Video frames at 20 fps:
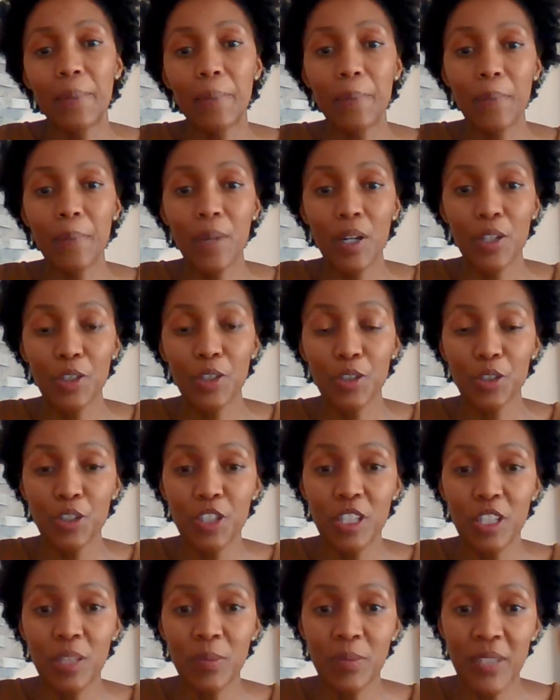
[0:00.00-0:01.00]
YouTube
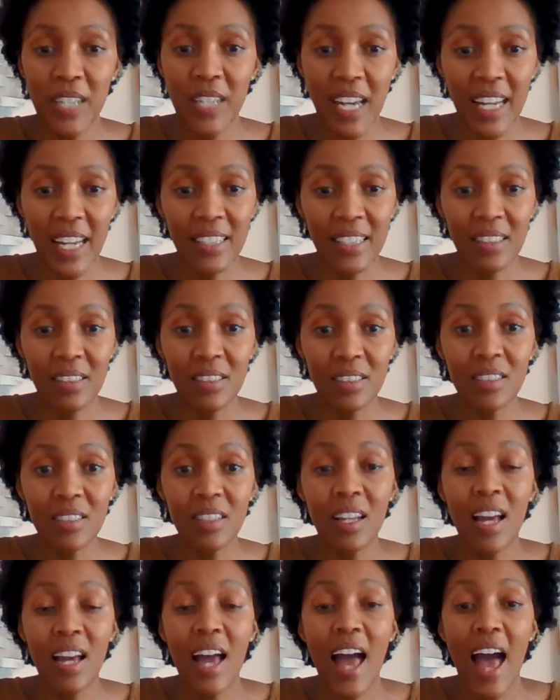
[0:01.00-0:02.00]
channels
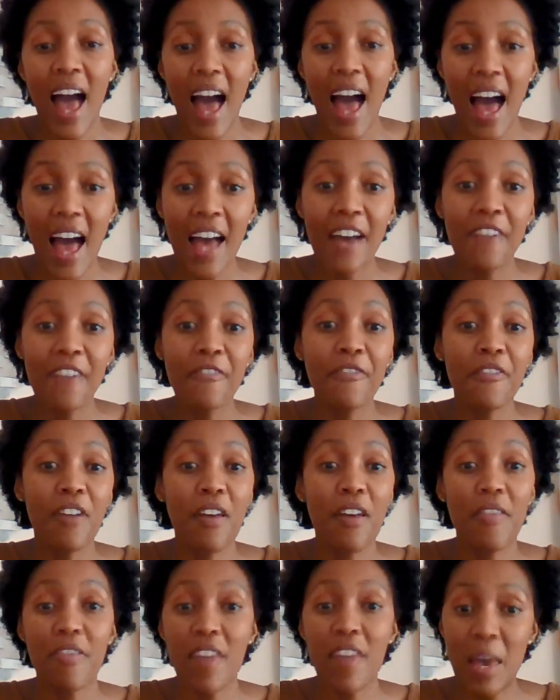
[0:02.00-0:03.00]
have their
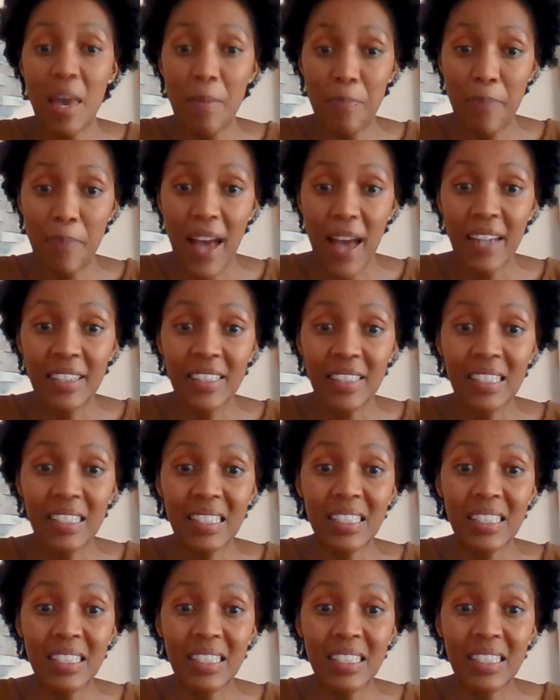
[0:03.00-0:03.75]
banners